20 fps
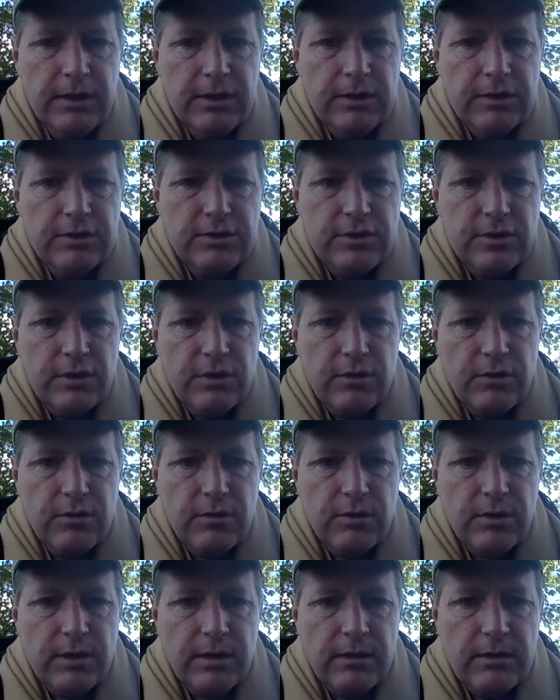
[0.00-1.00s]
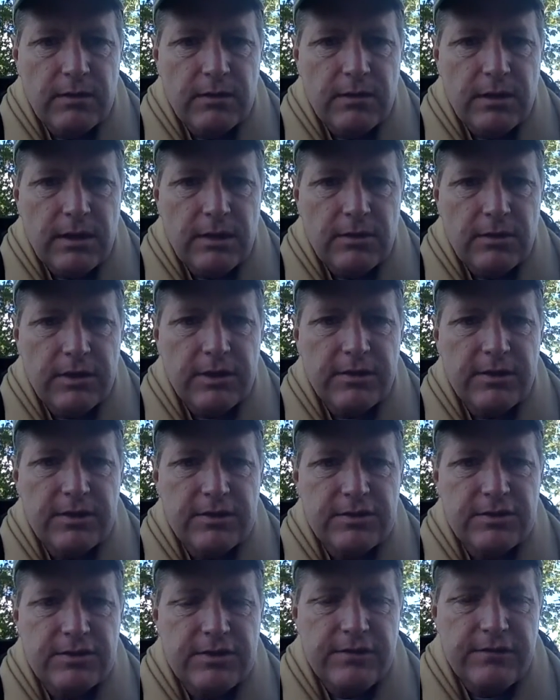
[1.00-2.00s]
So look at this
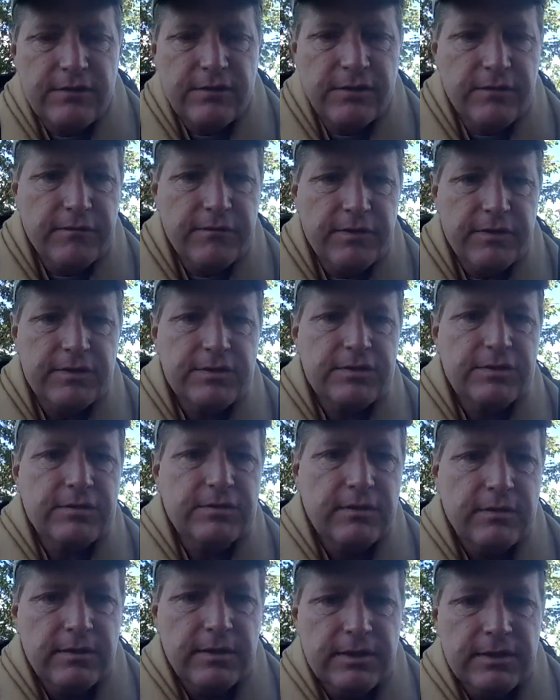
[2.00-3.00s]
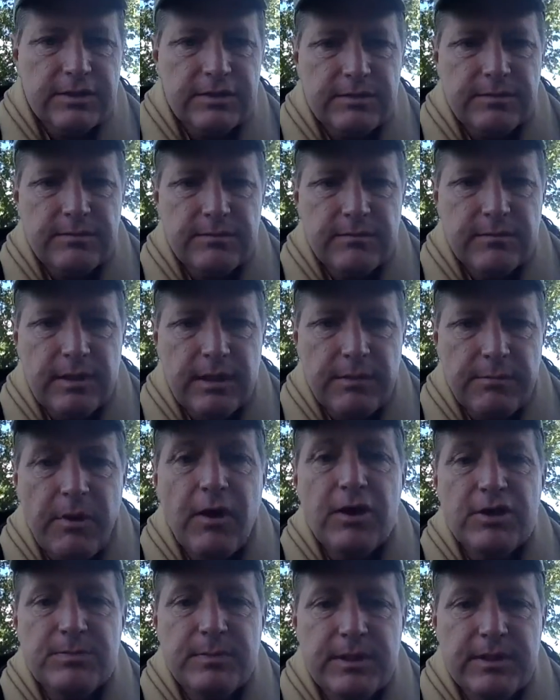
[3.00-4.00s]
and see if you can fix these.
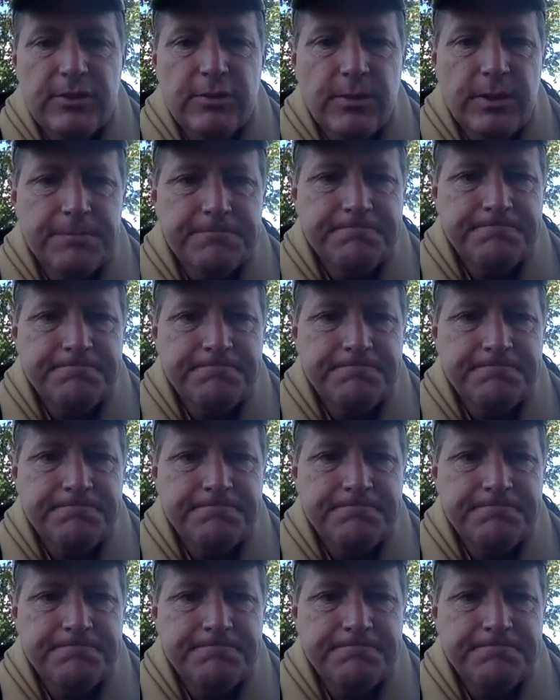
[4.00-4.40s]
Pause me and do it.